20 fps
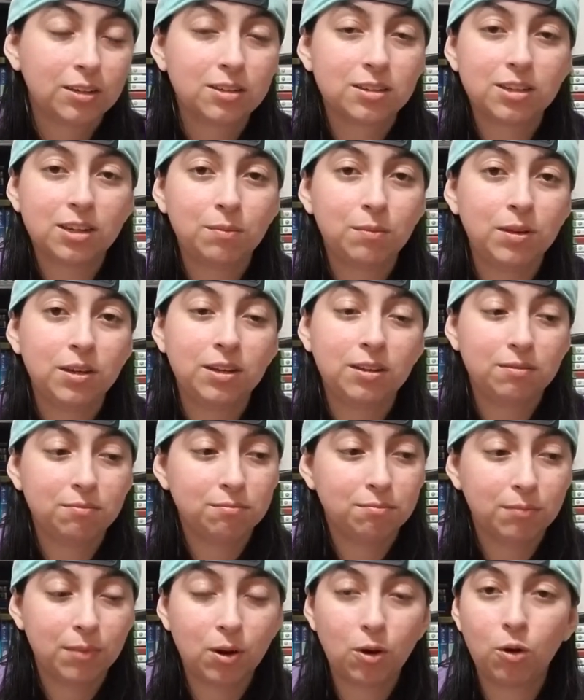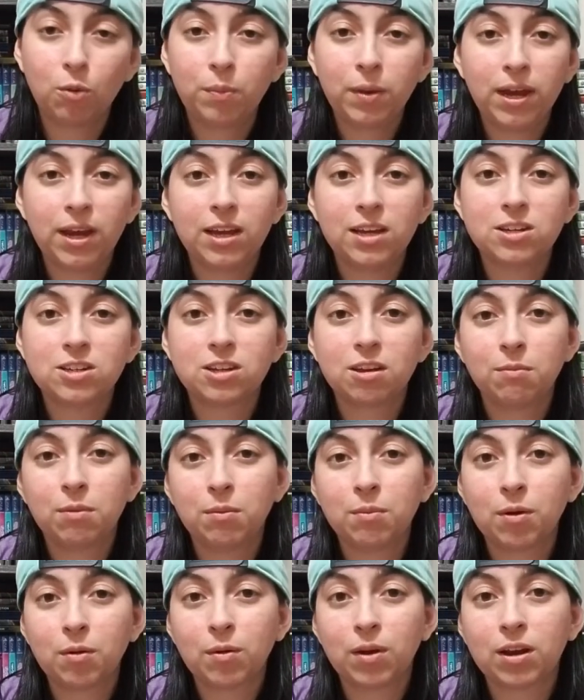Just give me my homepage, give
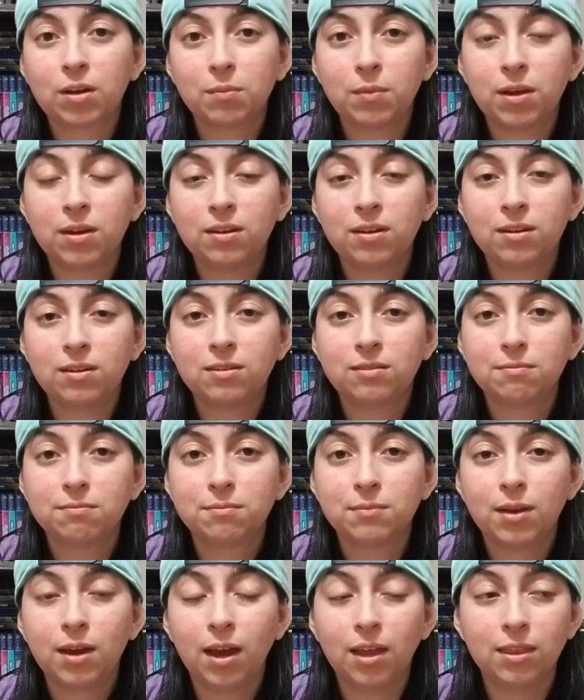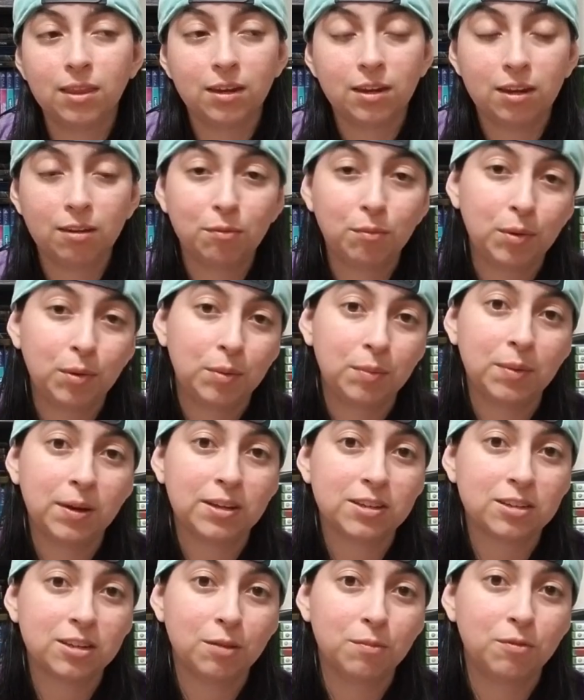me my recommended, and then give me
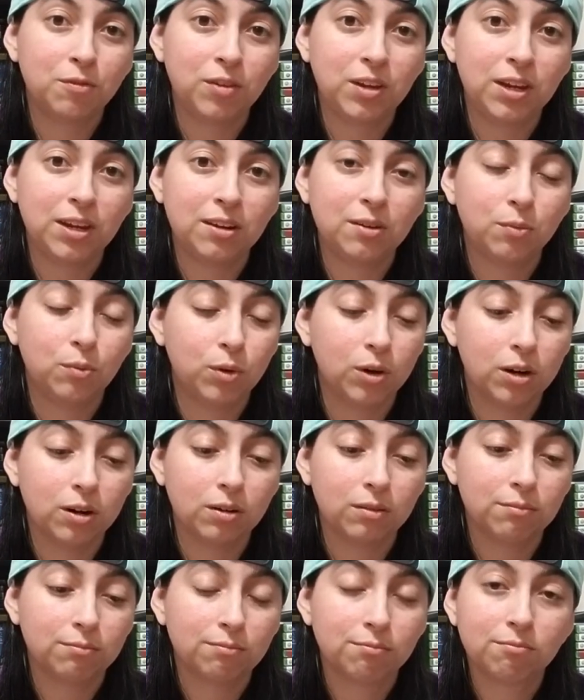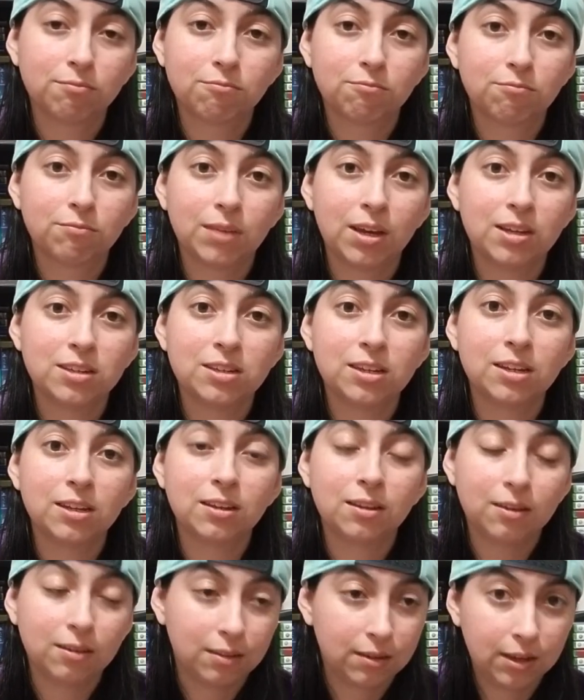my sub feed where it's
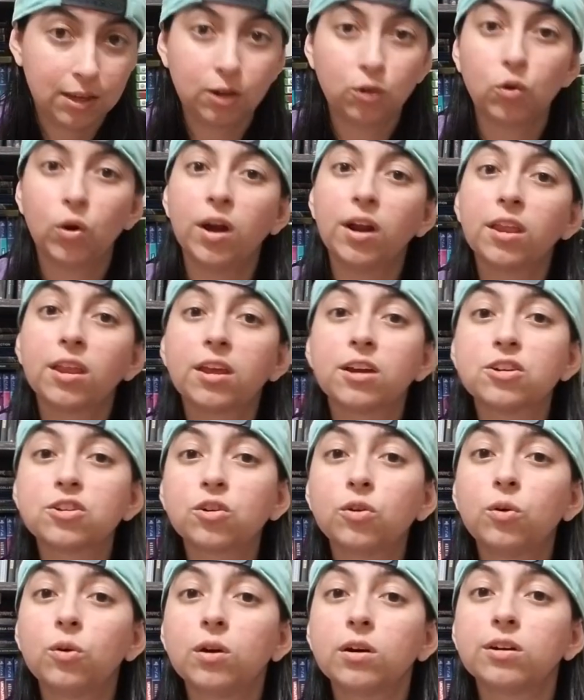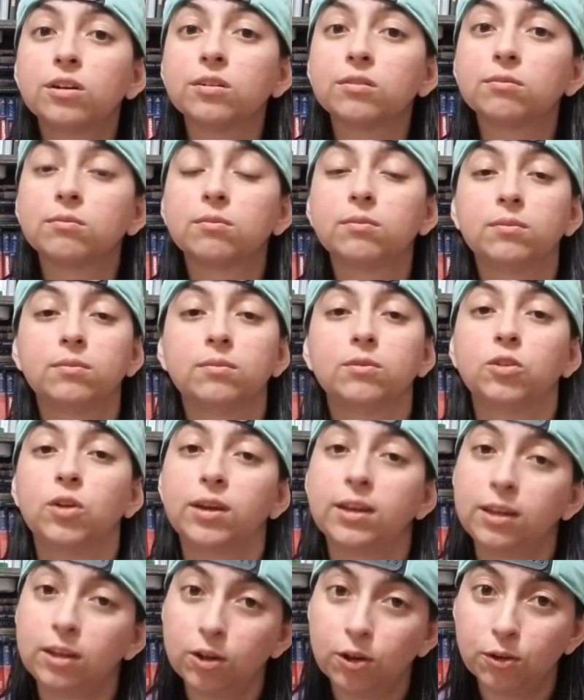in chronological order, so
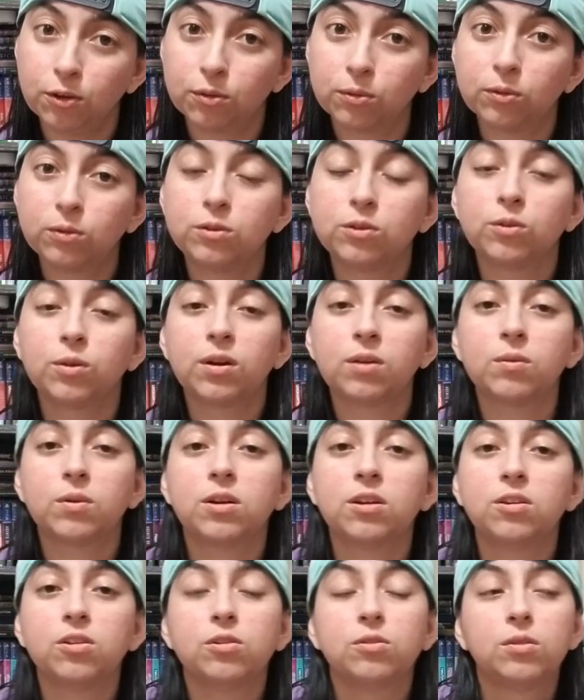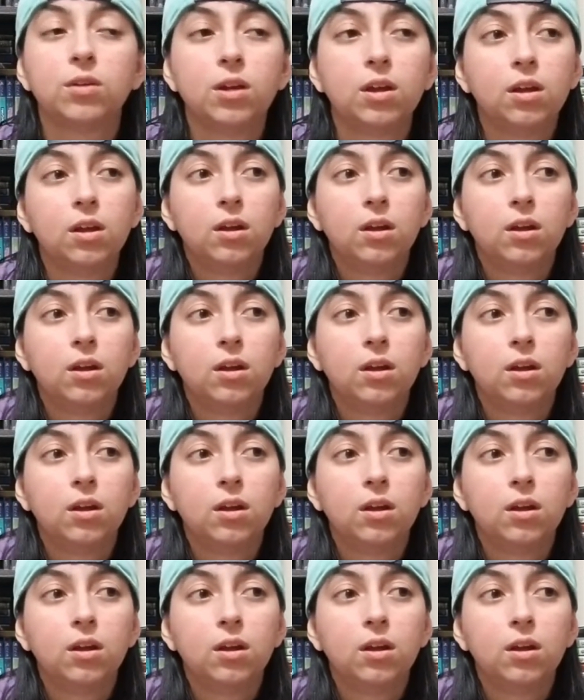I can go through and do what I want to do.